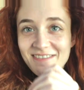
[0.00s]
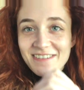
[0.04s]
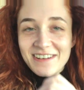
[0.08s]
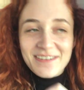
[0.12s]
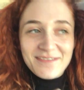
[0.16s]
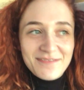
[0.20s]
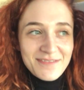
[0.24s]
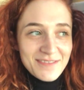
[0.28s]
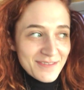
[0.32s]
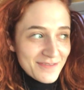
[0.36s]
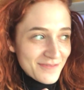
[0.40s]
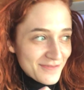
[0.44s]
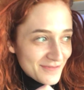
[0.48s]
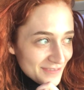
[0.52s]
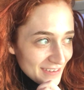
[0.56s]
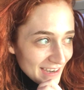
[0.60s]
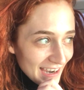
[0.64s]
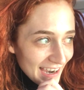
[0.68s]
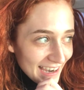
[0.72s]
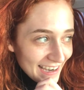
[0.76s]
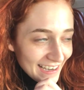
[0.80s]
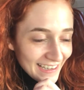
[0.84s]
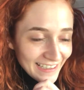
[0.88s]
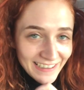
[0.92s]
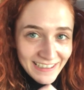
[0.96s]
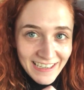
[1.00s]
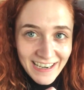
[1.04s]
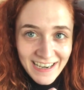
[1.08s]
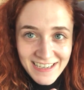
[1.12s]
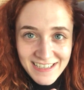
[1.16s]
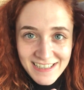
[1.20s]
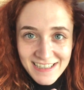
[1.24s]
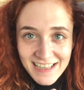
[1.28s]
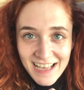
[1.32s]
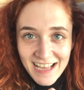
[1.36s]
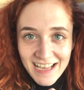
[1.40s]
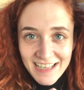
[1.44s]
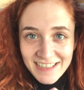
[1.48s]
we never fly in
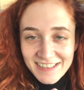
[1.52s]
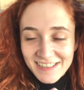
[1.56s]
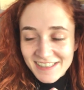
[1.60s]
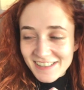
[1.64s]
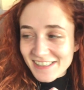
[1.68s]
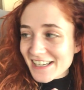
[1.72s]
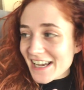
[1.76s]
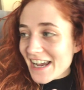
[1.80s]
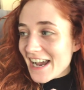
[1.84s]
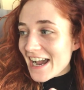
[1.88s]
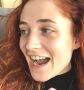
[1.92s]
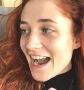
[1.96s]
nice classes.